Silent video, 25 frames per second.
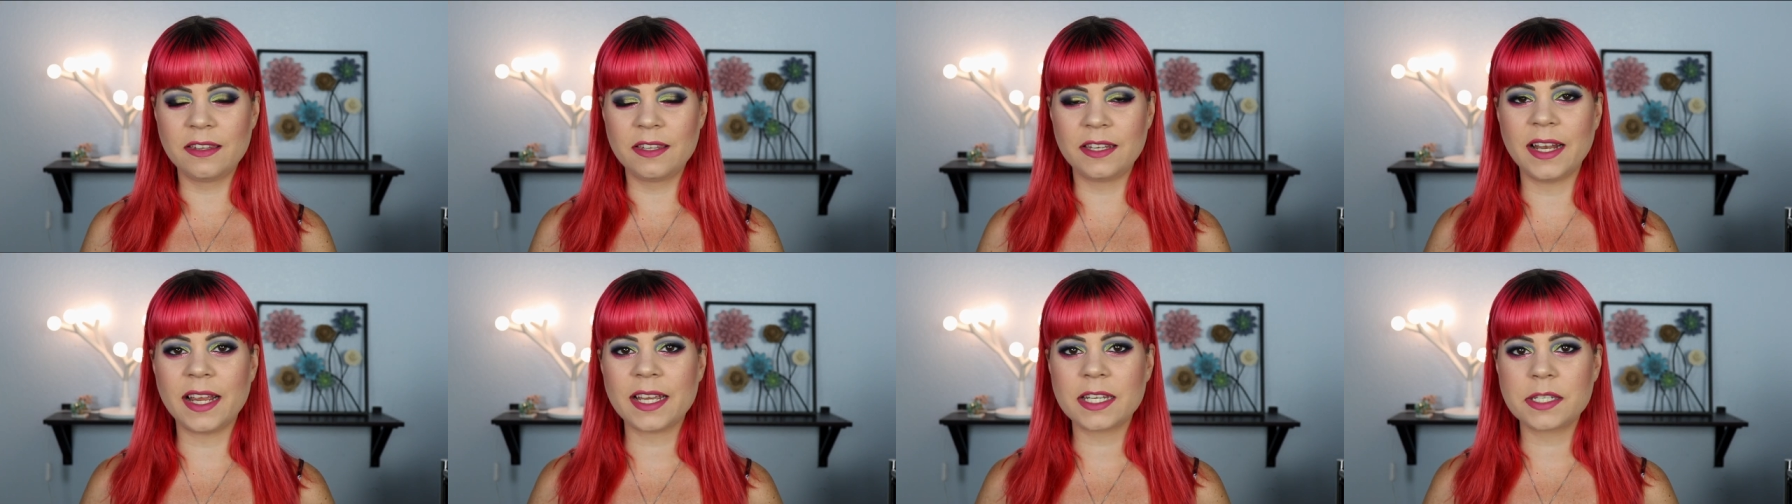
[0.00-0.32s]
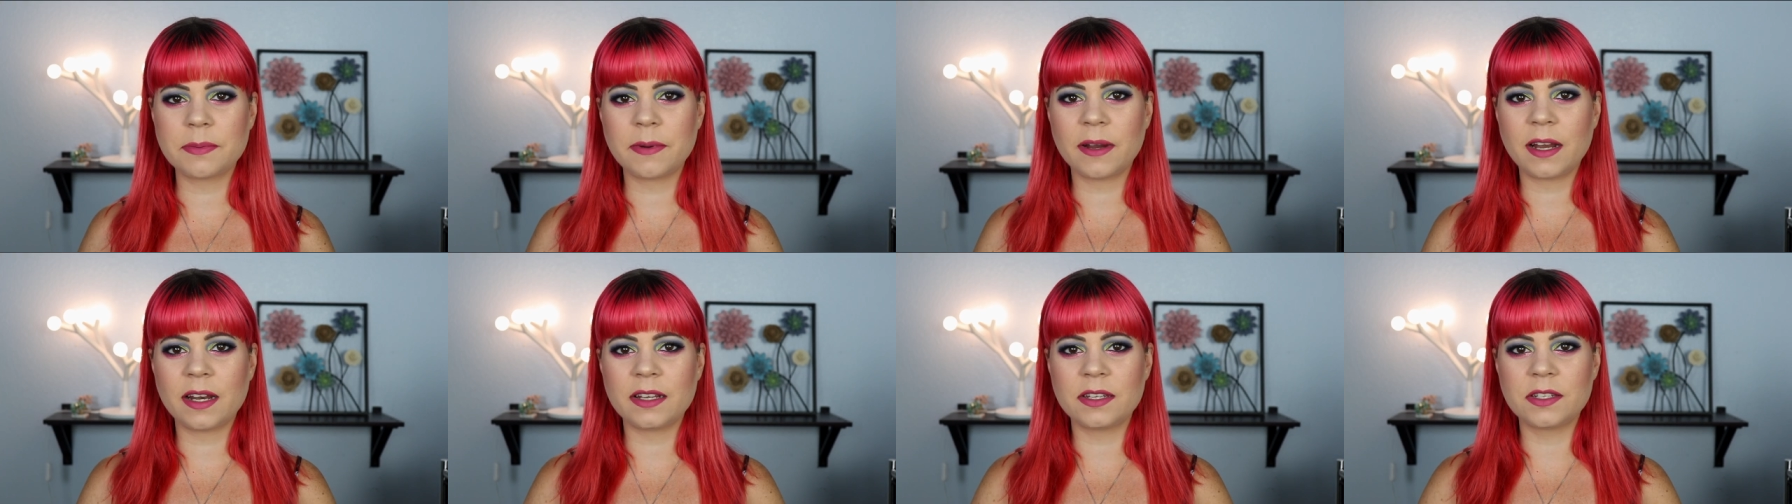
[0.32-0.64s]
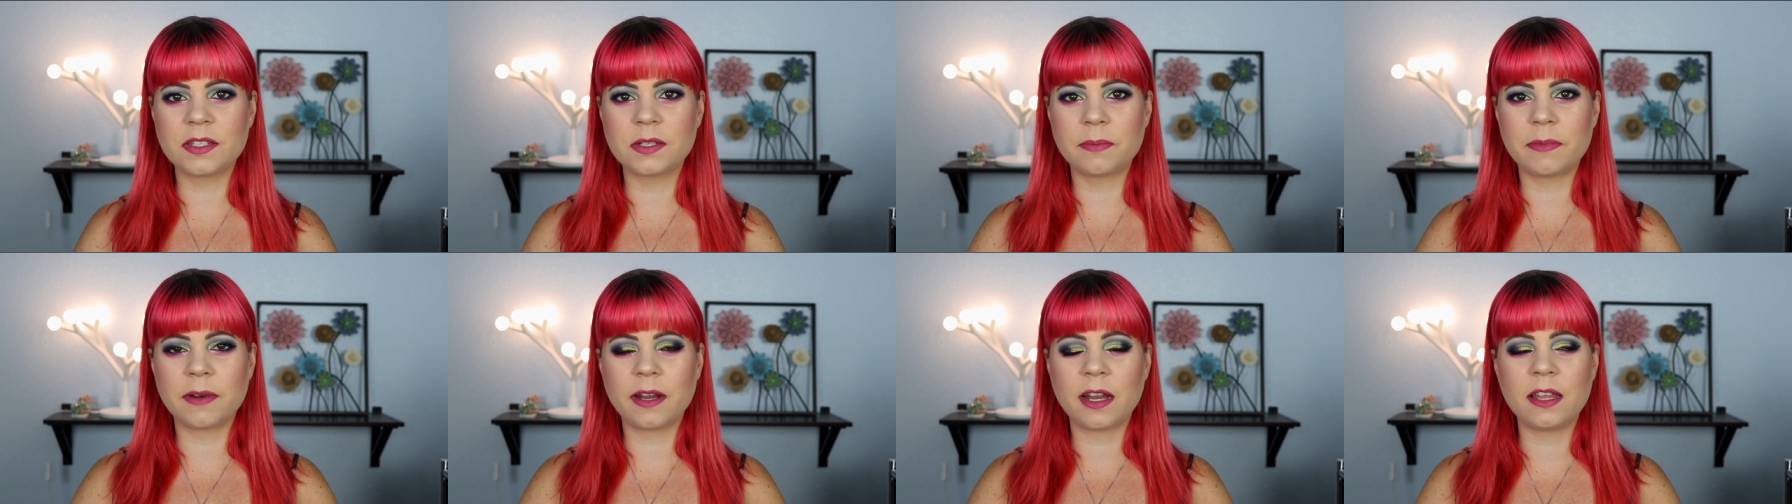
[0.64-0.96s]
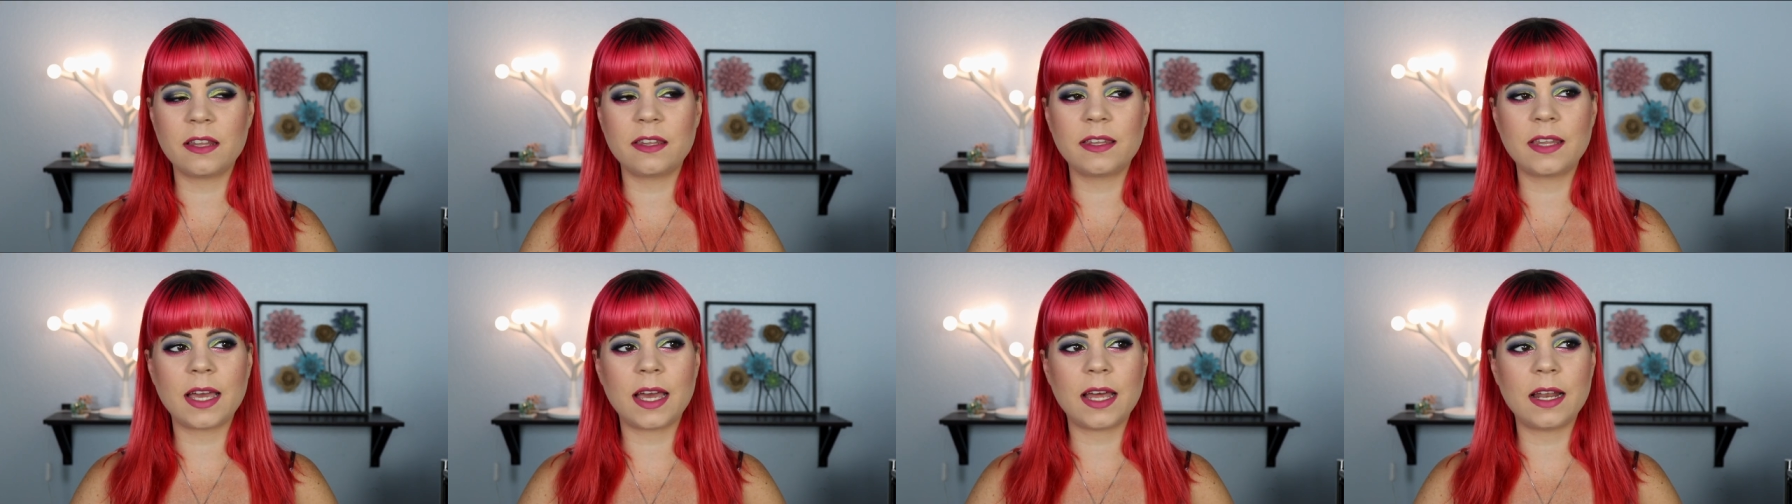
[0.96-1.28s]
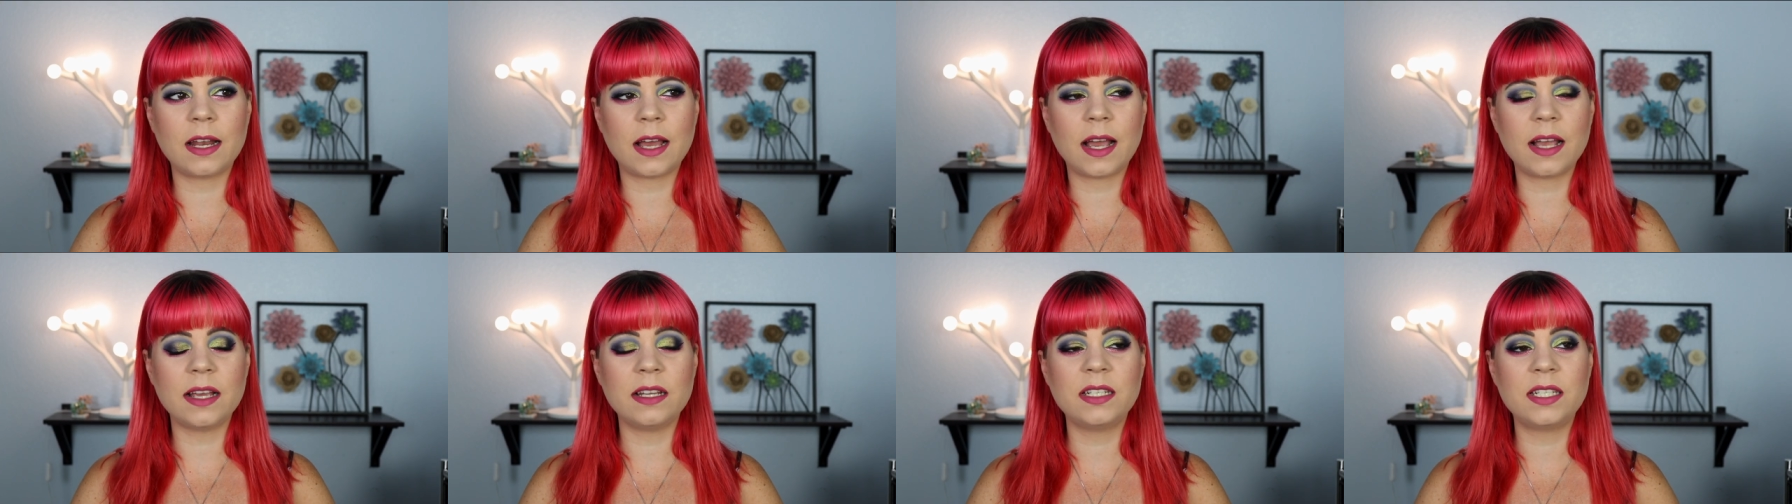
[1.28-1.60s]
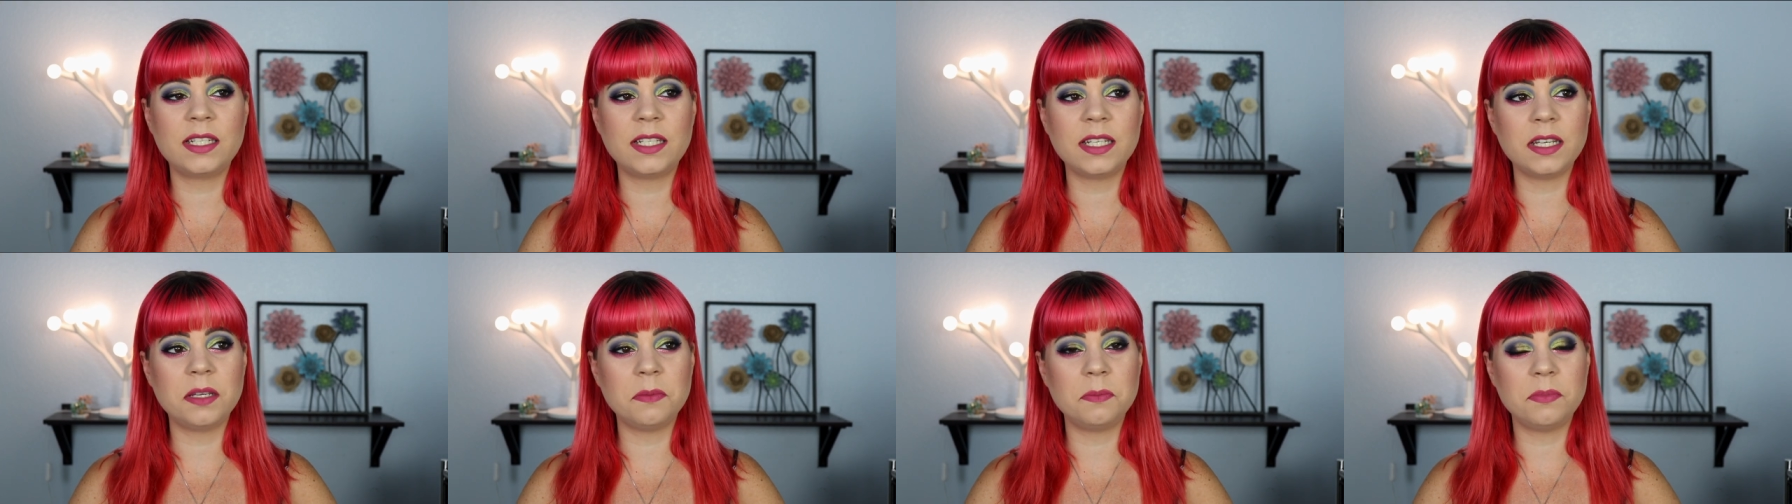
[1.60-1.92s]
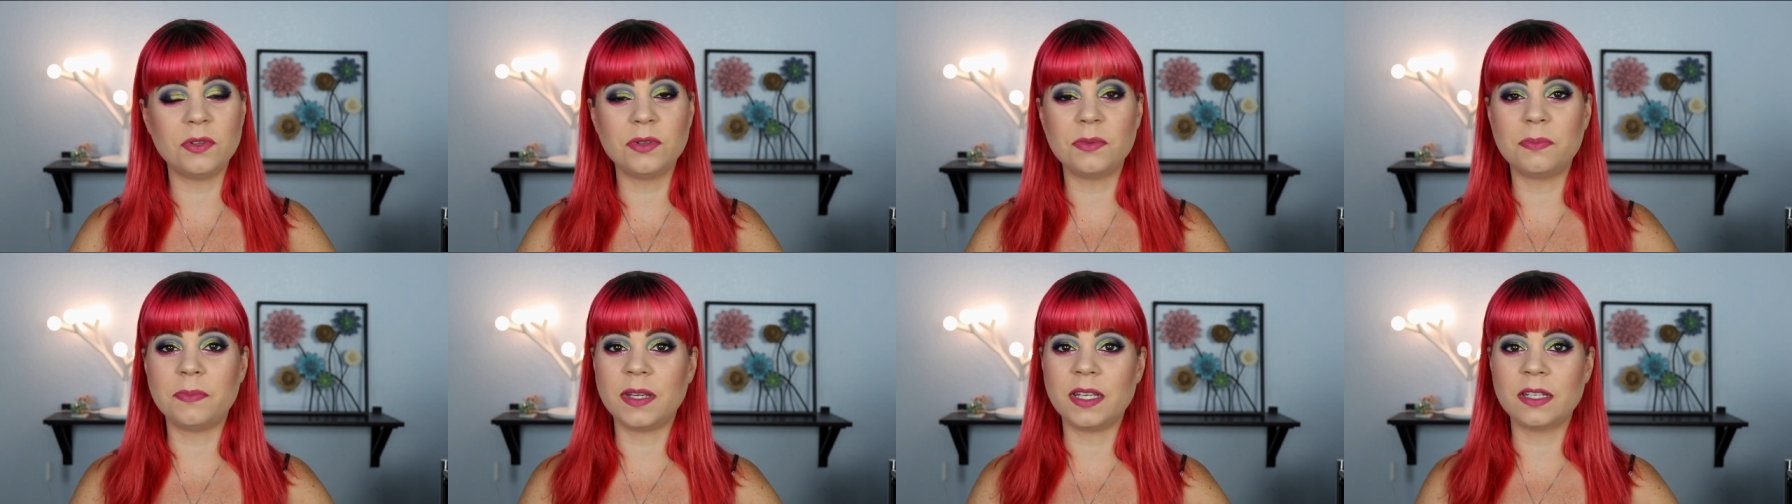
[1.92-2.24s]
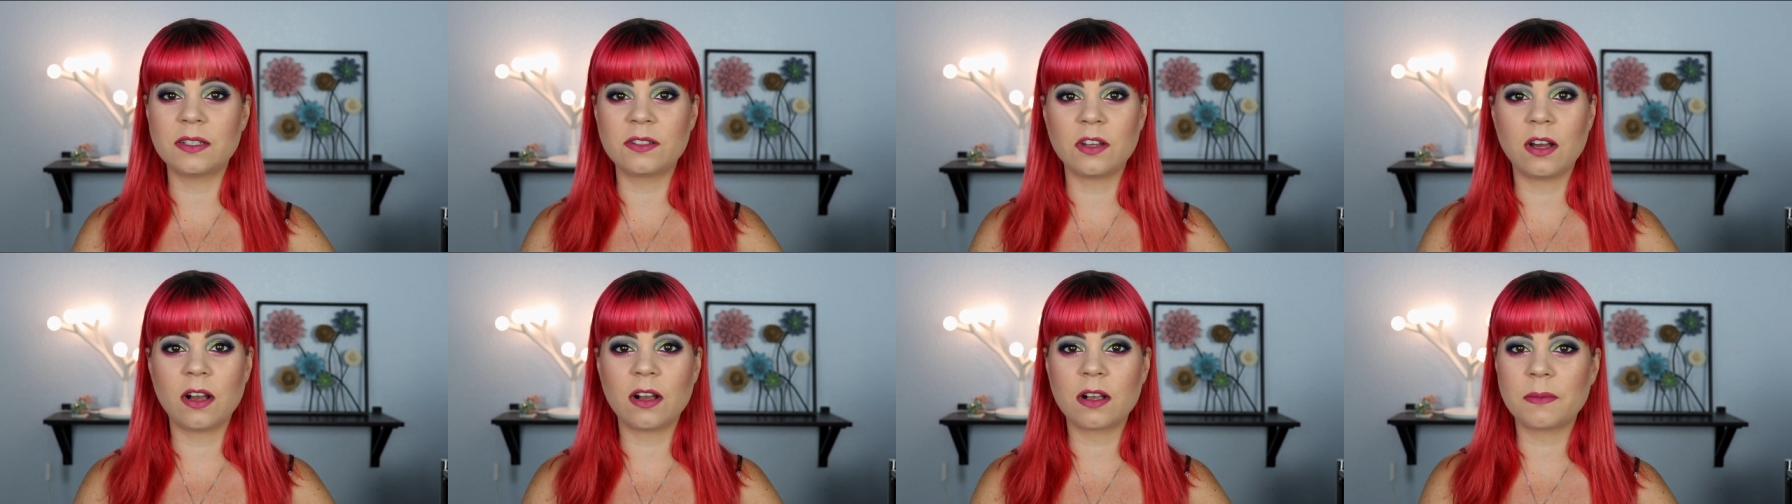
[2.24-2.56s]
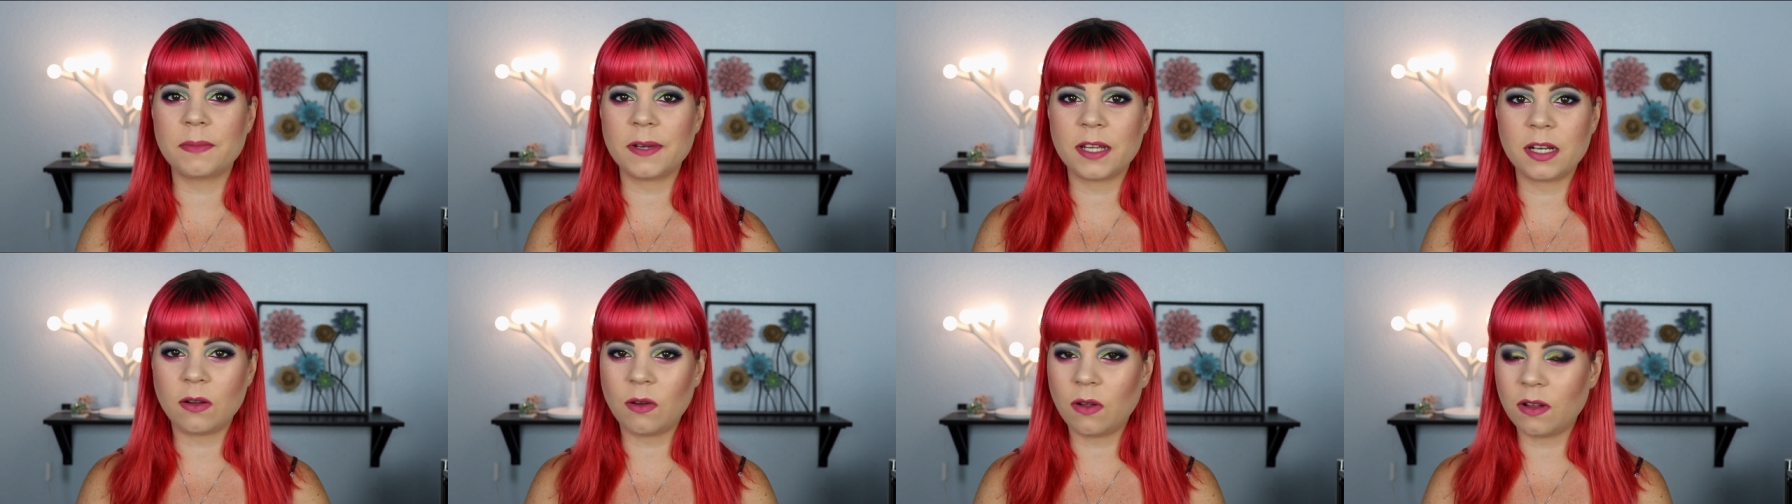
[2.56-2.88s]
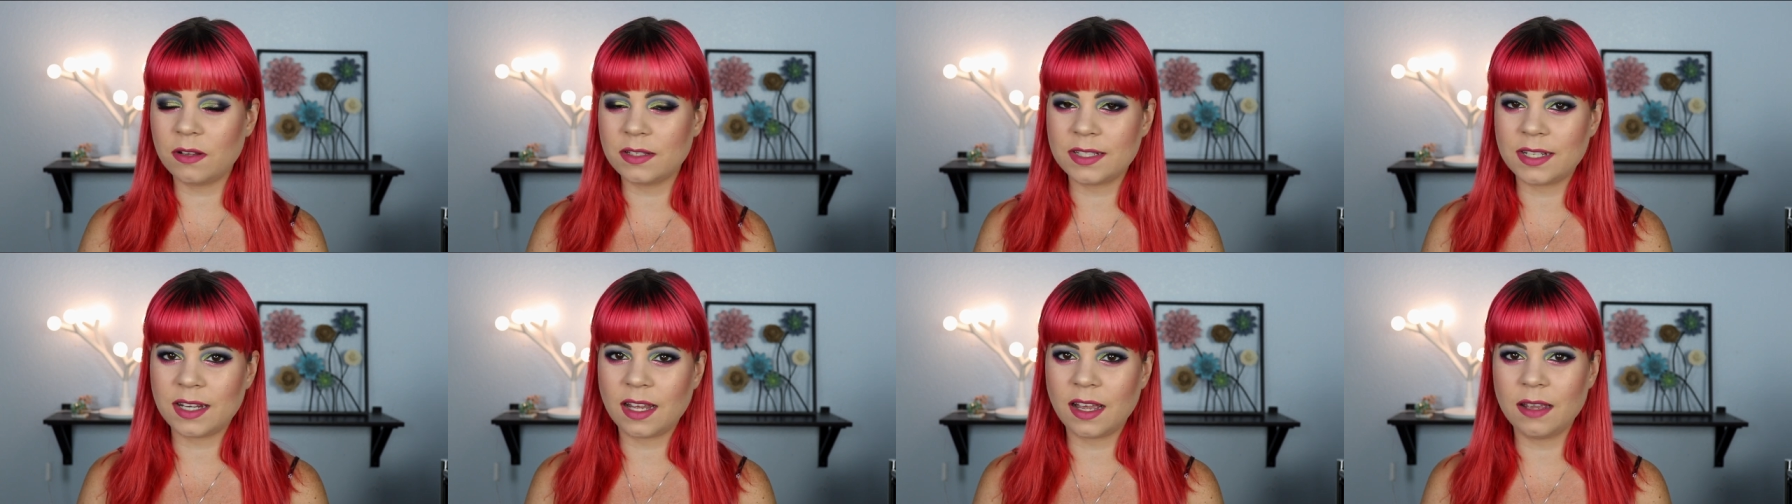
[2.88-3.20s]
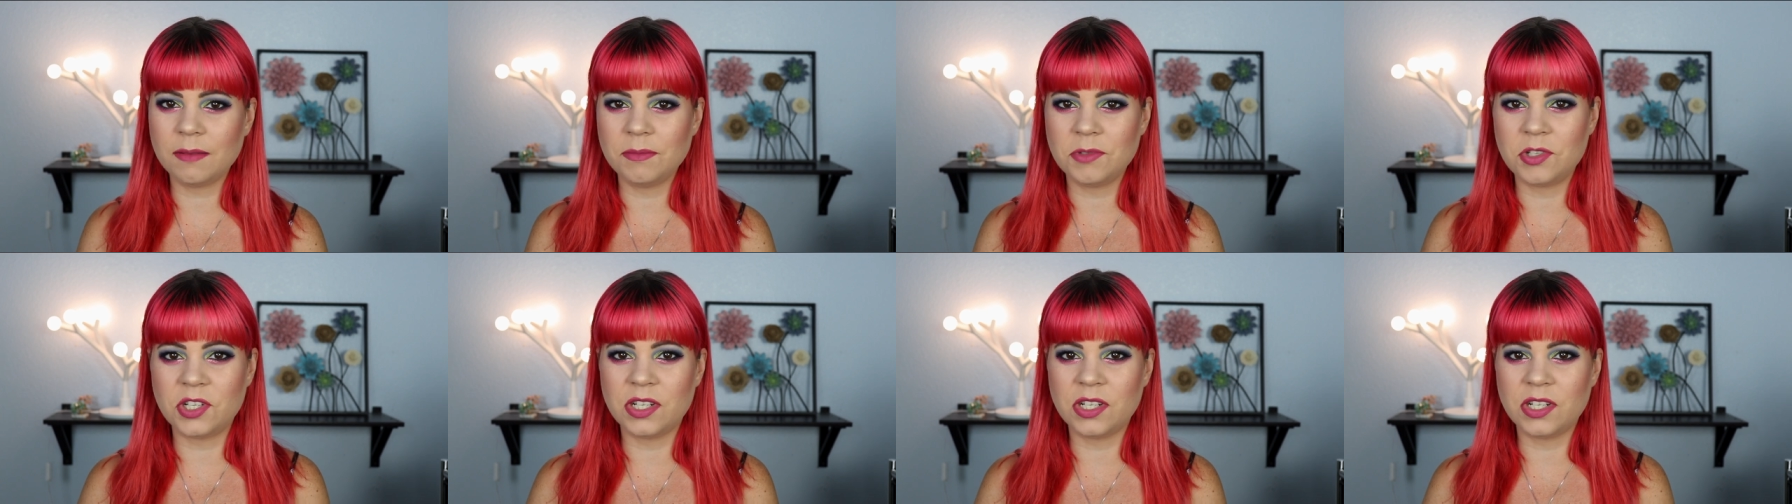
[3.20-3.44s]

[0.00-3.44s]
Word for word: The next brand is a brand that I see Butte Bean talk about all the time.